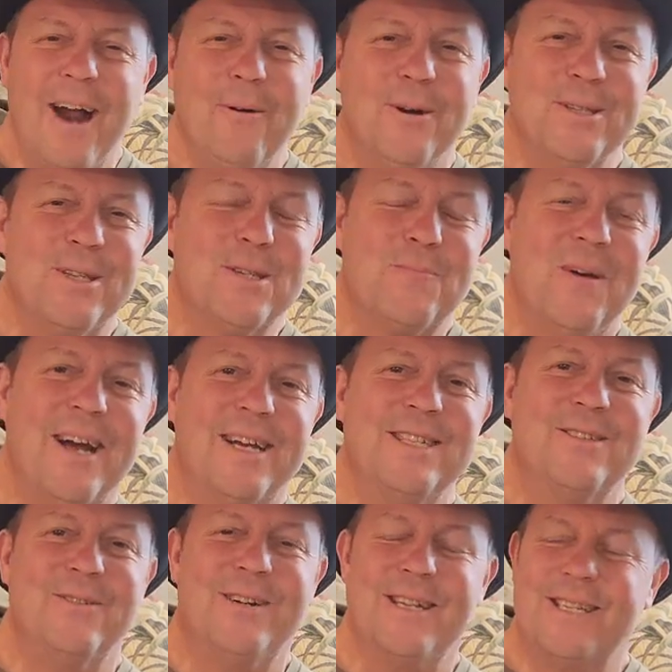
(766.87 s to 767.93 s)
I wrote this back
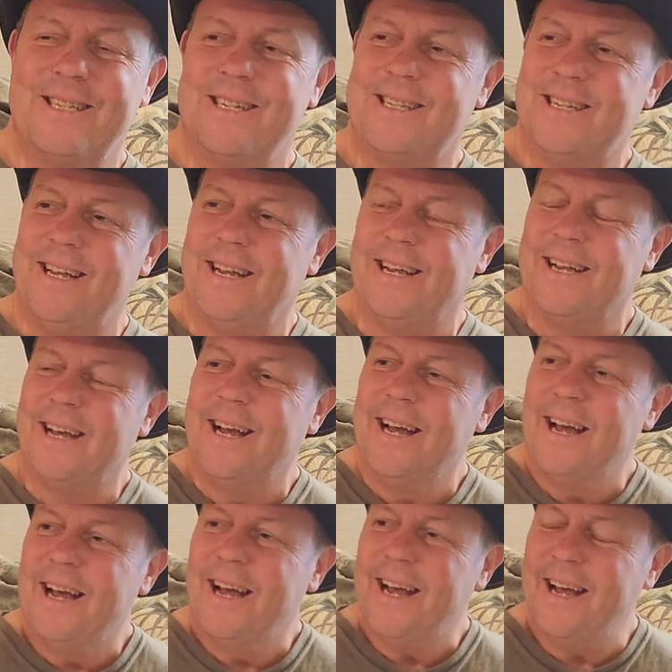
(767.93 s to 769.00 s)
in 2016,
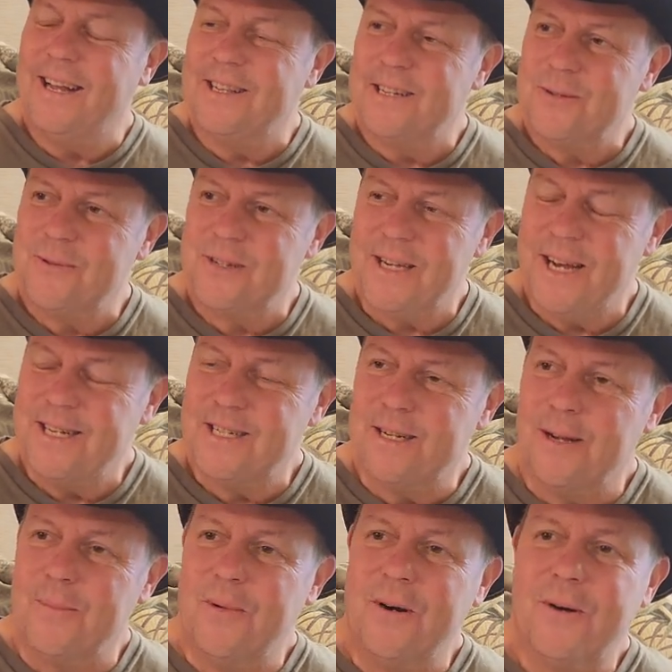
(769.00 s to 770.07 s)
and this was
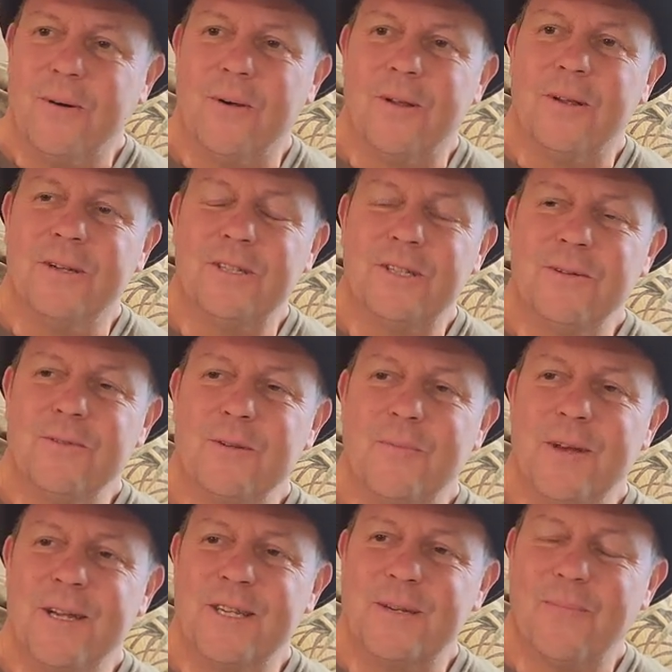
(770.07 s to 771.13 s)
Angela Merkel, and she was
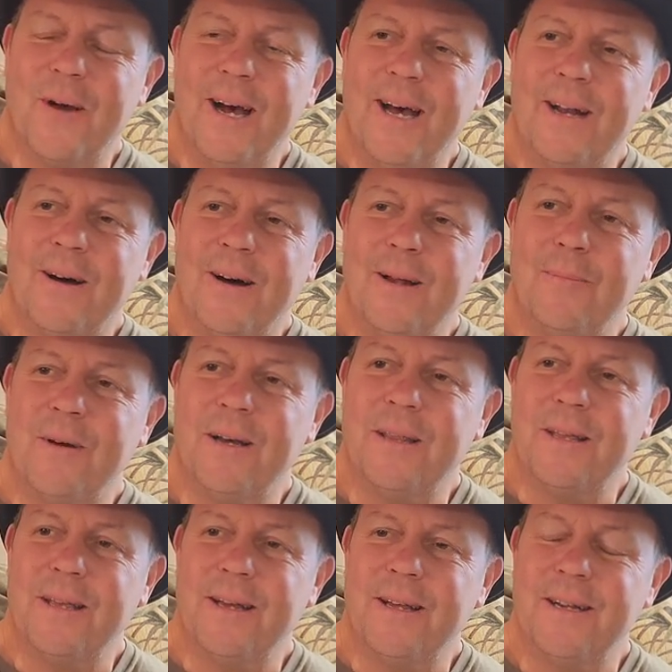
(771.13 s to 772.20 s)
being spied on by
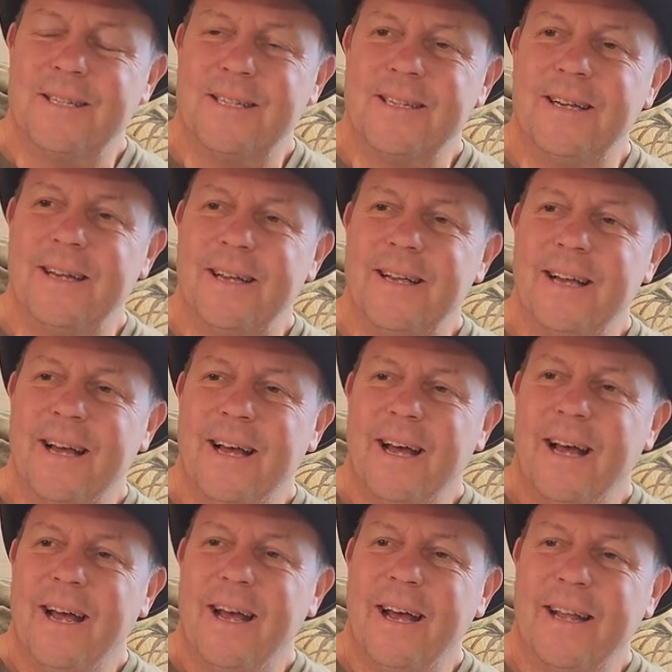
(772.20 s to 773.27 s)
the NSA,
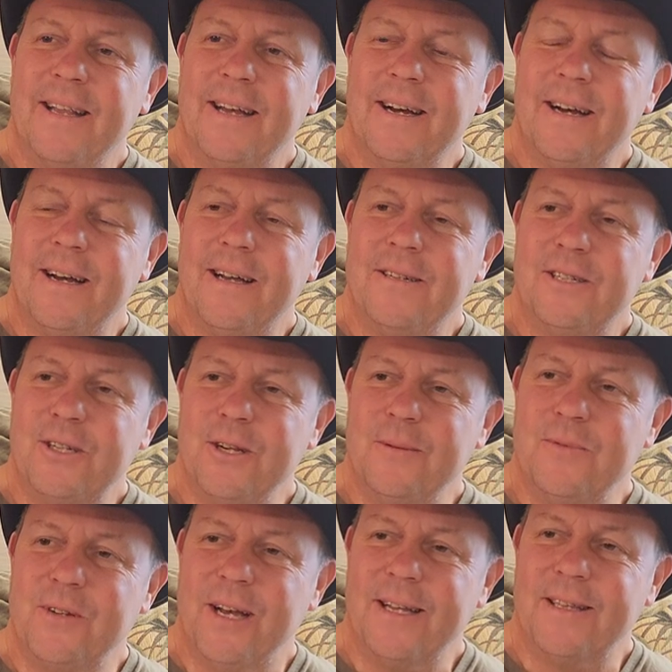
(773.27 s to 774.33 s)
and, uh, and she
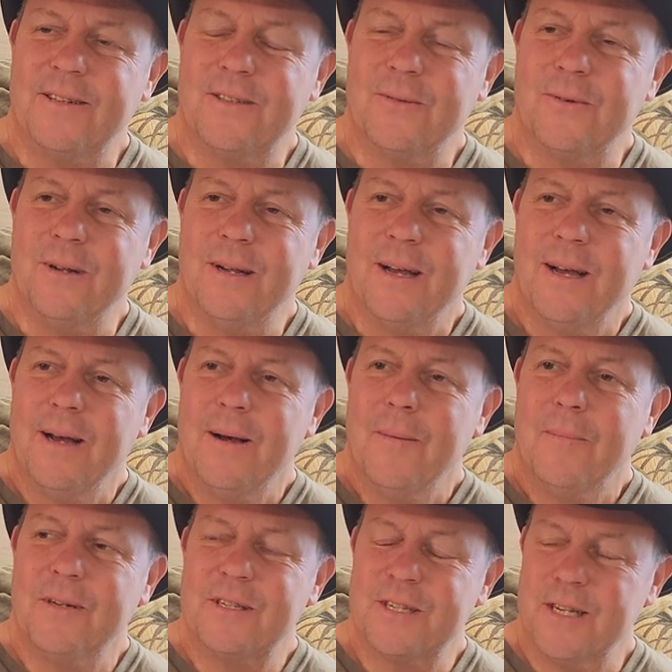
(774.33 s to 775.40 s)
objected to it.
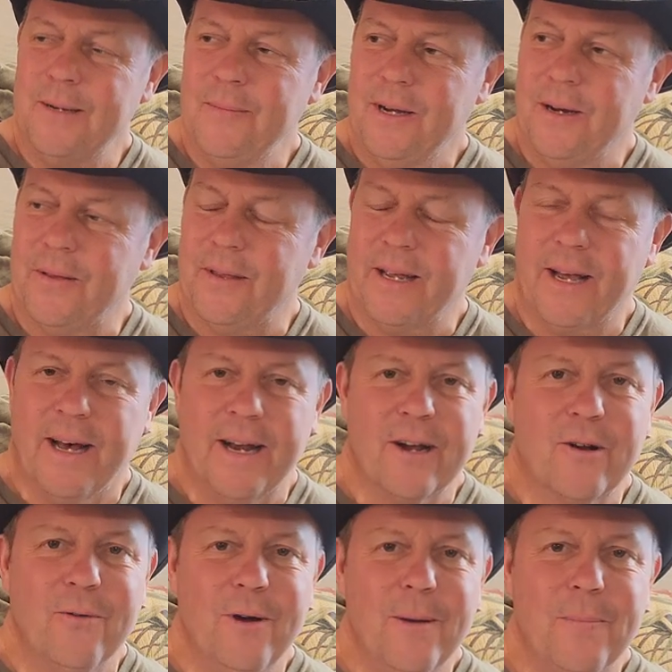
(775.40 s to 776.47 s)
But somehow they got
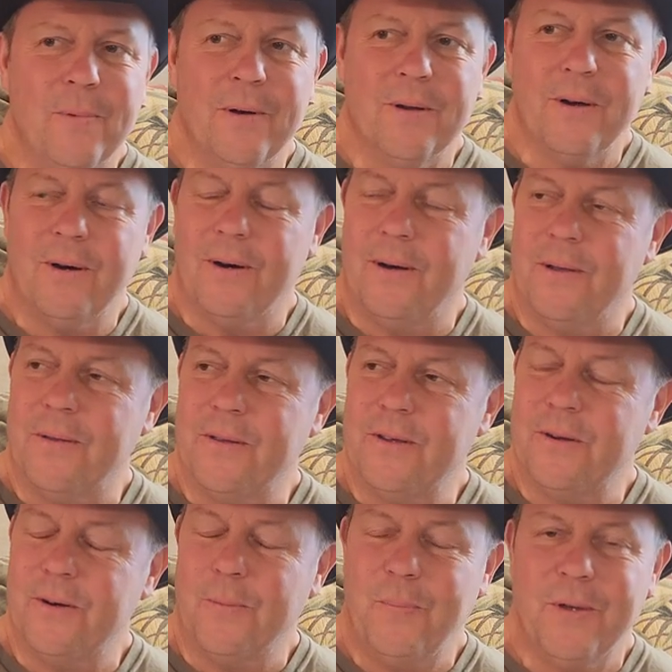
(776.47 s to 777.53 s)
a grip on all the
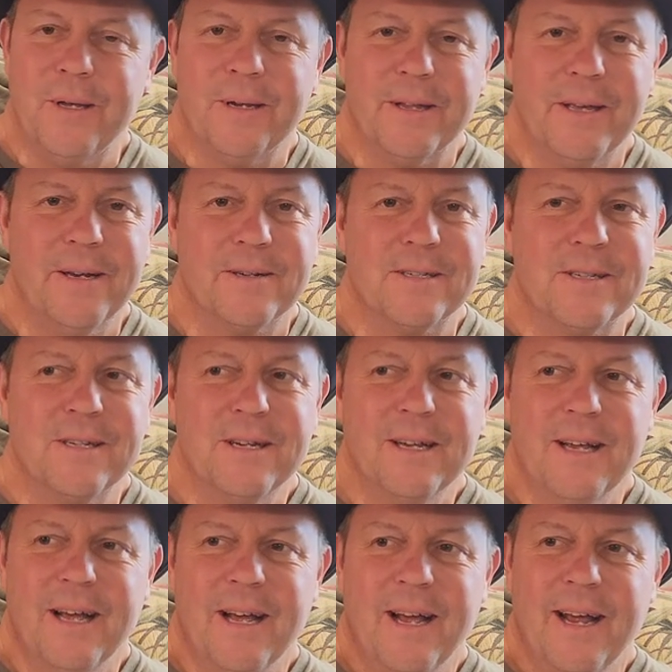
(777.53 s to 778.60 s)
European leaders
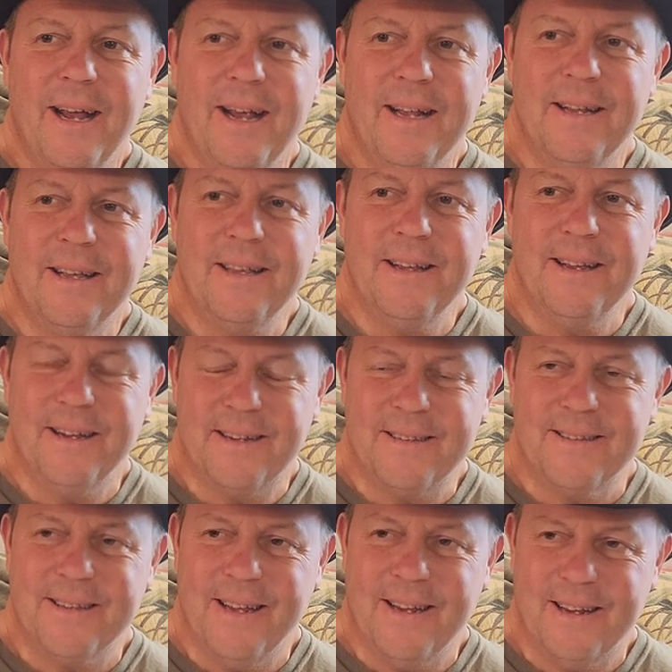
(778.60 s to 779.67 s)
and then they,
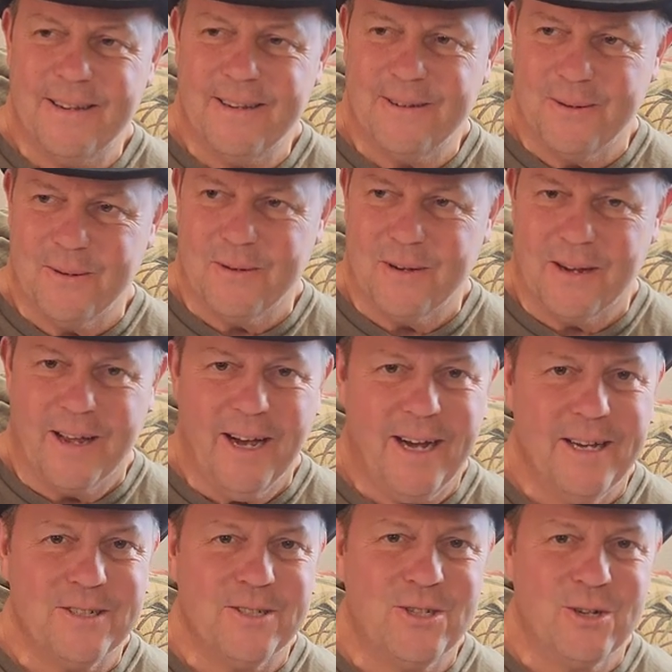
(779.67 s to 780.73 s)
they
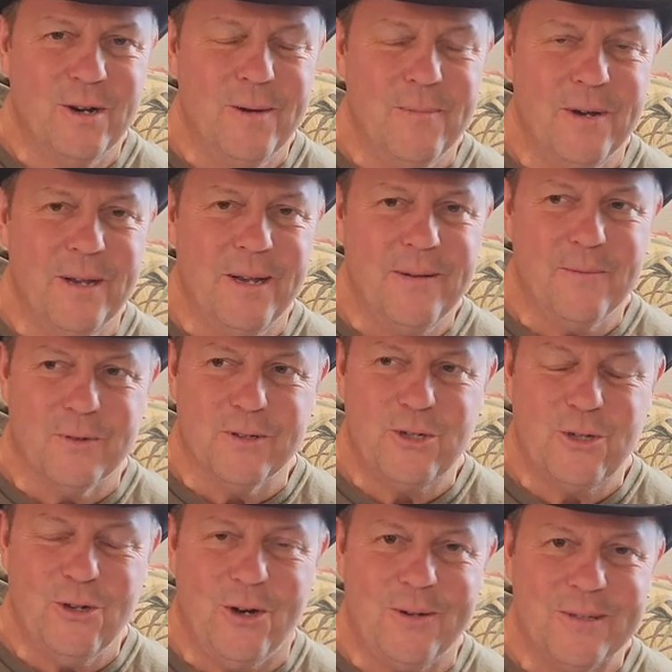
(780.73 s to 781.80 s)
got Germany with
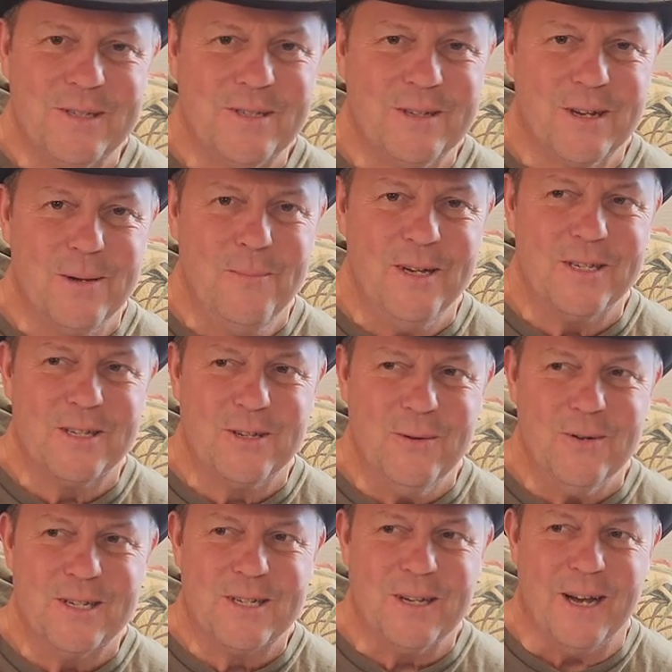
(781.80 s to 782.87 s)
Scholz to commit
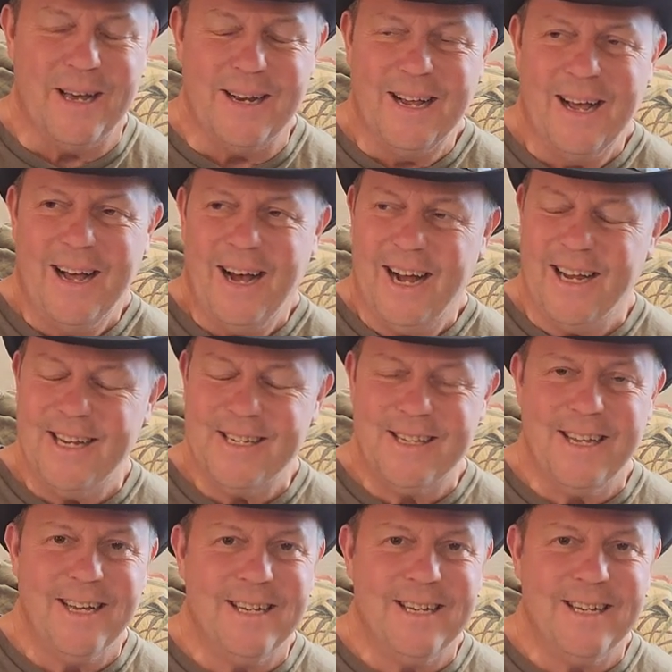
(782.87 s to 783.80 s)
suicide. I guess they